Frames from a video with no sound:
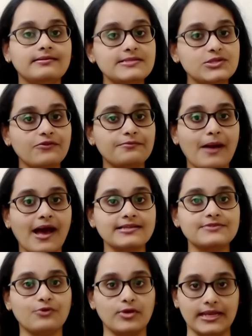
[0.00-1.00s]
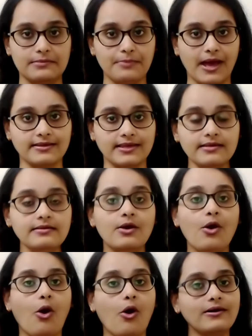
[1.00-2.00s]
in the list of banks for net banking
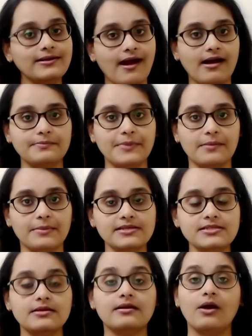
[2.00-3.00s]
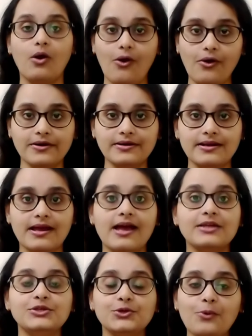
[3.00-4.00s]
or card payment, or
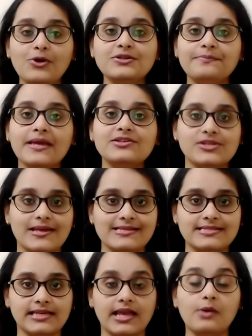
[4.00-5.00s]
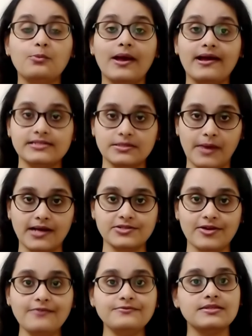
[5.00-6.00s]
you want to pay GST via demand
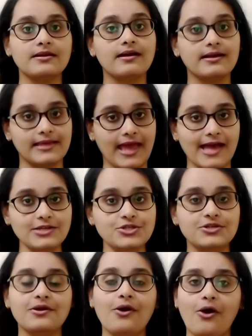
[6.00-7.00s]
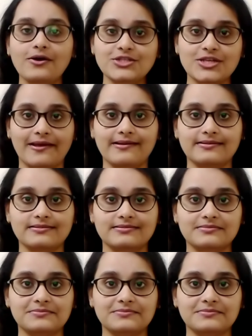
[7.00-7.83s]
draft, cash or check.